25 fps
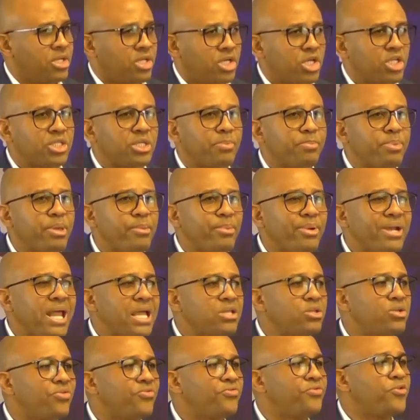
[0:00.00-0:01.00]
You see, people
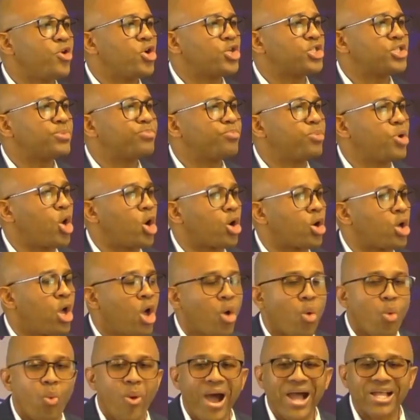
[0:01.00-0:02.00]
like to verse pluck.
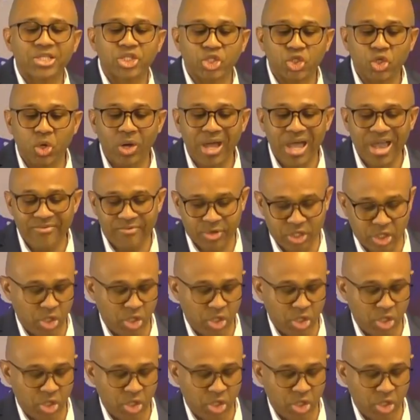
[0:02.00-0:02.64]
Whatsoever.